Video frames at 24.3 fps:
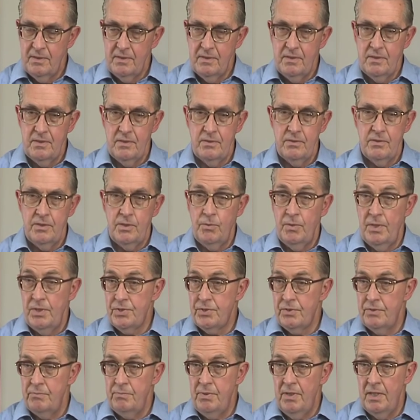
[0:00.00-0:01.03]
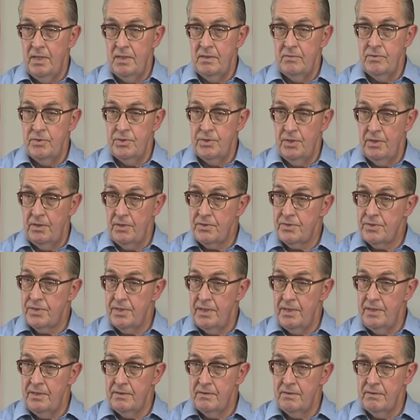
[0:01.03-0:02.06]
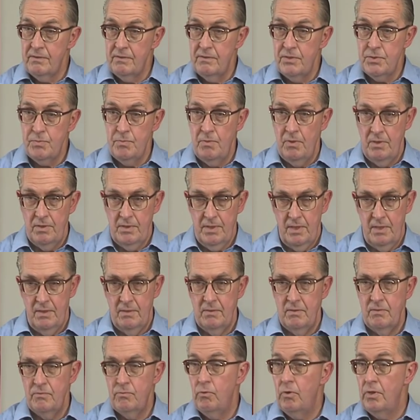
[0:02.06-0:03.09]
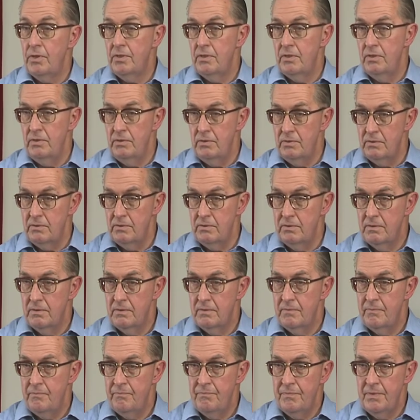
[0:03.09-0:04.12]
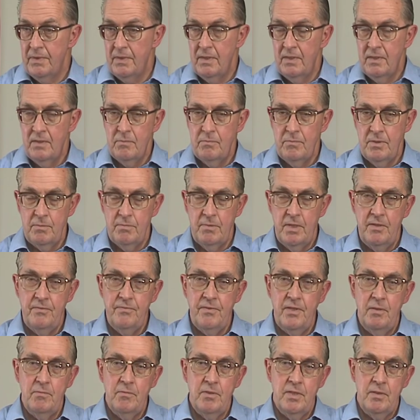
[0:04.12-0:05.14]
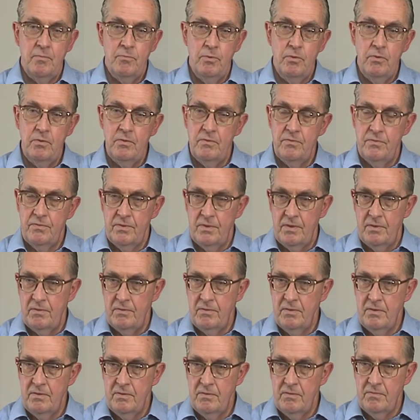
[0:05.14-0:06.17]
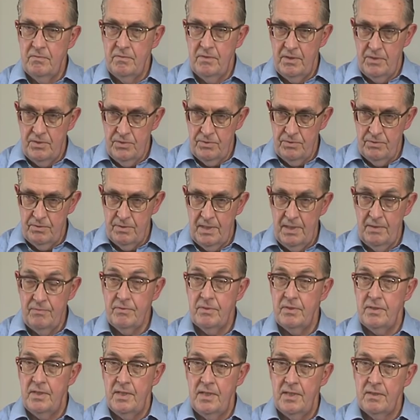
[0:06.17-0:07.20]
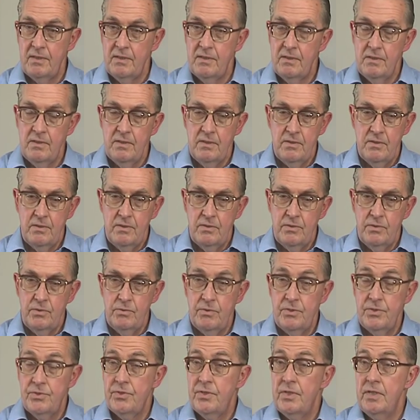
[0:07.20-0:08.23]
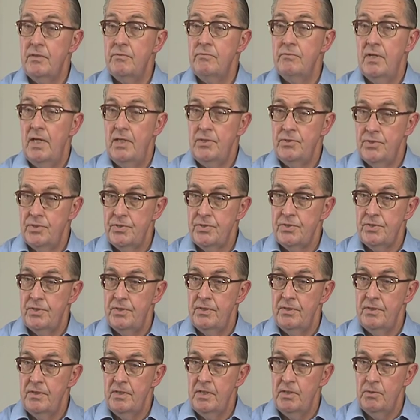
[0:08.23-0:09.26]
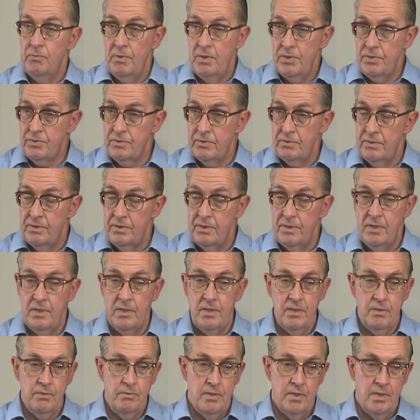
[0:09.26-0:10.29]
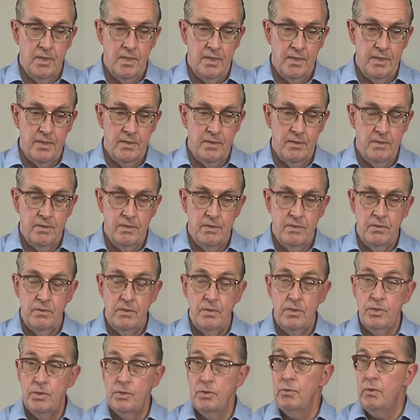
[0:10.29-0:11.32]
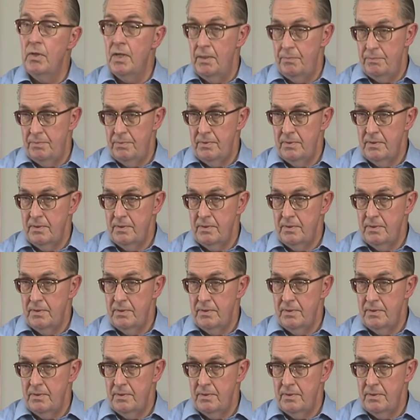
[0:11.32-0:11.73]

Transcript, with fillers: in the western part of New York State in the small town of Waterloo. But my family moved very soon after that to the city of Rochester in western New York, where I grew up.